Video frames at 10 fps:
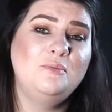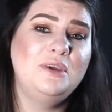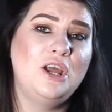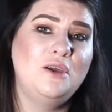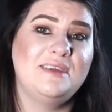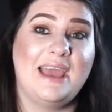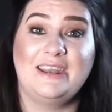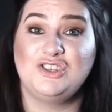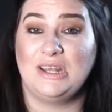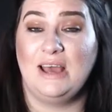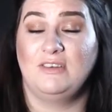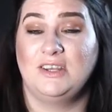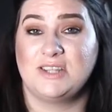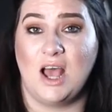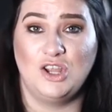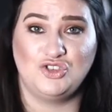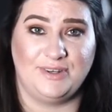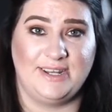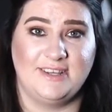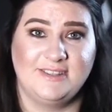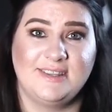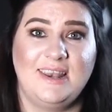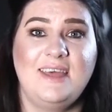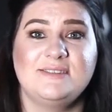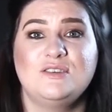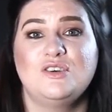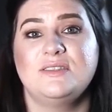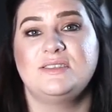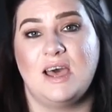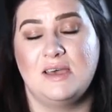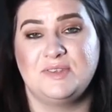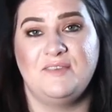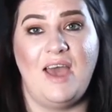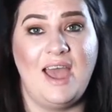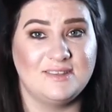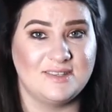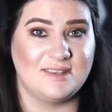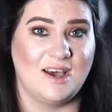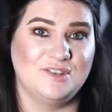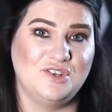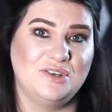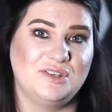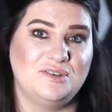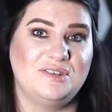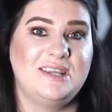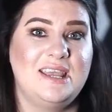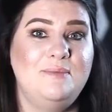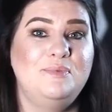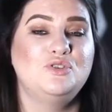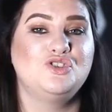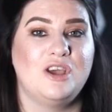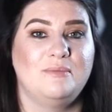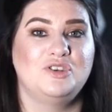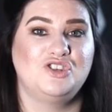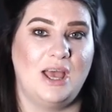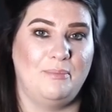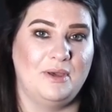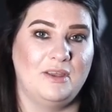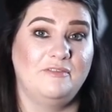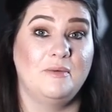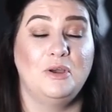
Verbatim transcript: that we know the energy level and dietary needs, let's look at the types of exercise you can do to keep your German Shepherd from